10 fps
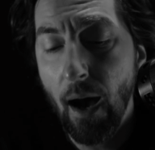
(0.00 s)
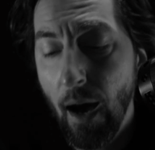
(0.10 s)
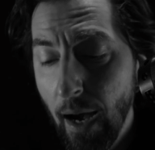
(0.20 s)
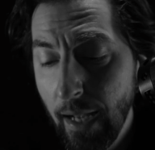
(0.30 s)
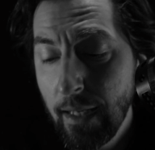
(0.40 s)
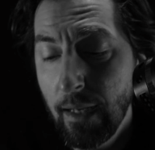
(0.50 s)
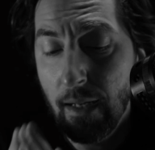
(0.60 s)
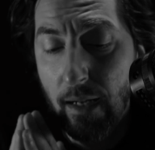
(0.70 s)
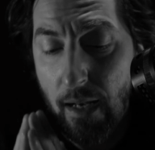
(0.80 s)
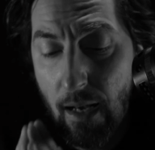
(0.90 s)
I
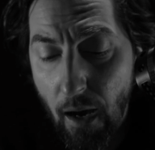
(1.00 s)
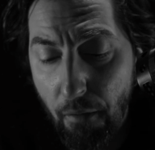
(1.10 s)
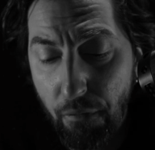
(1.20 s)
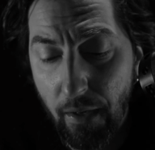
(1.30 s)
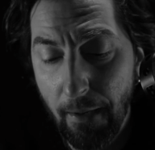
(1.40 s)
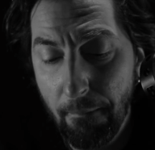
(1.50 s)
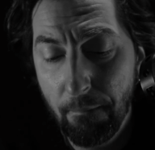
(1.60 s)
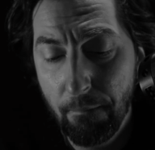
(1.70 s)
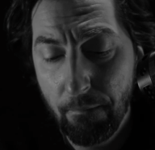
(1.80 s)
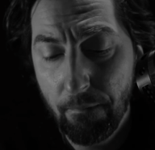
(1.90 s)
love
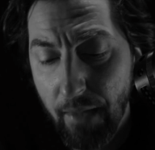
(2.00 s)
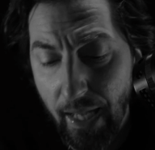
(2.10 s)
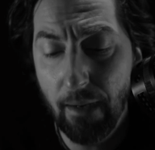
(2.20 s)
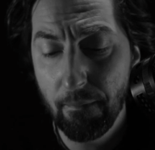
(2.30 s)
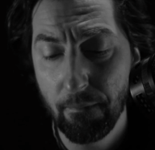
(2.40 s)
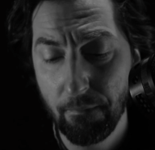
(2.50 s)
him. There.